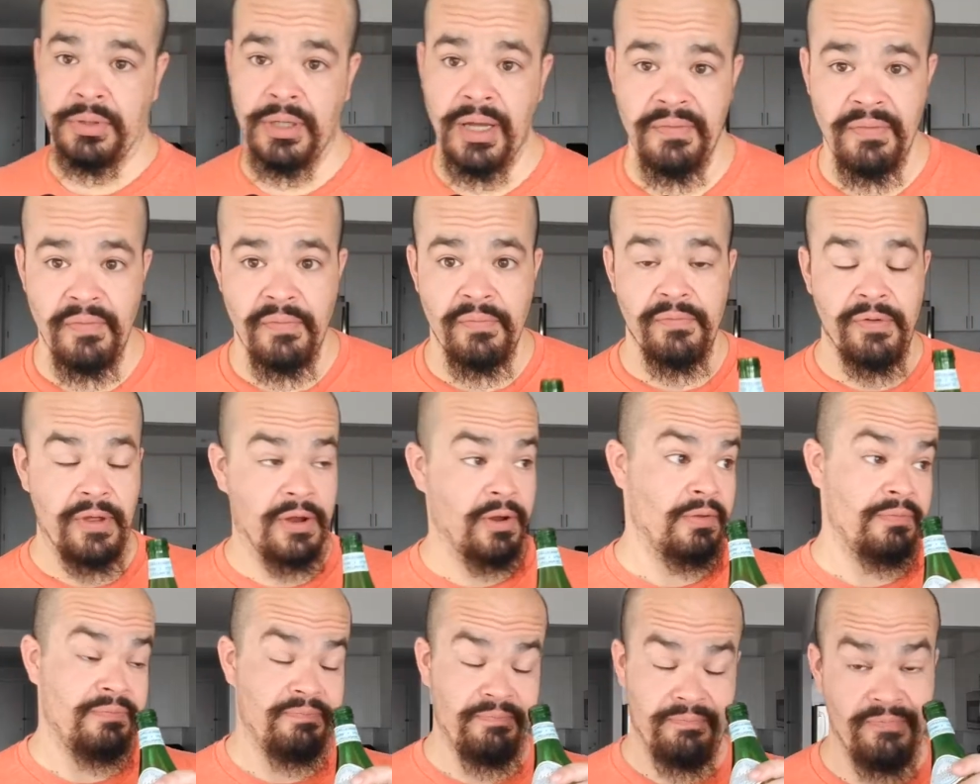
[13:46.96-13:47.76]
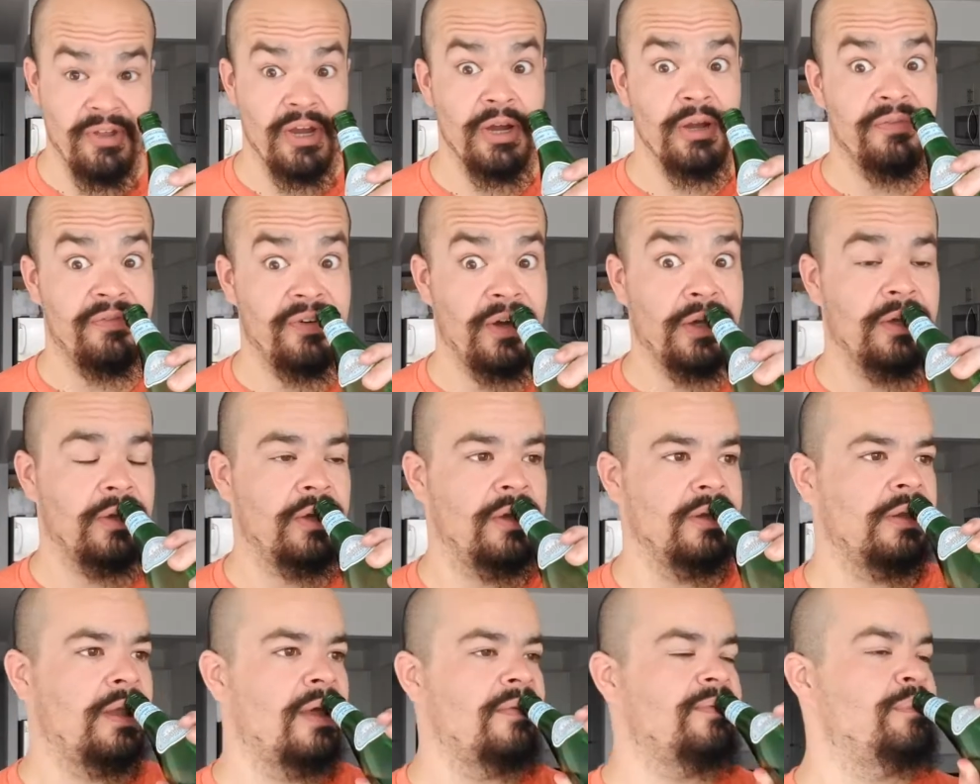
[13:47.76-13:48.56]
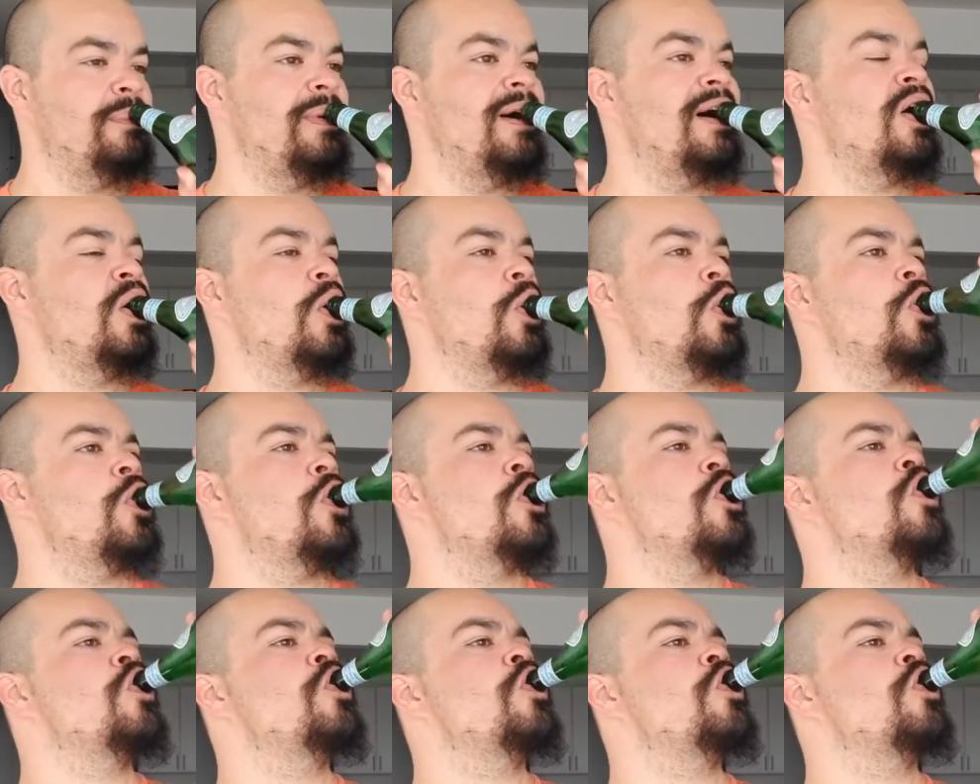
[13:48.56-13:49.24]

I have a very, very fucking good life, but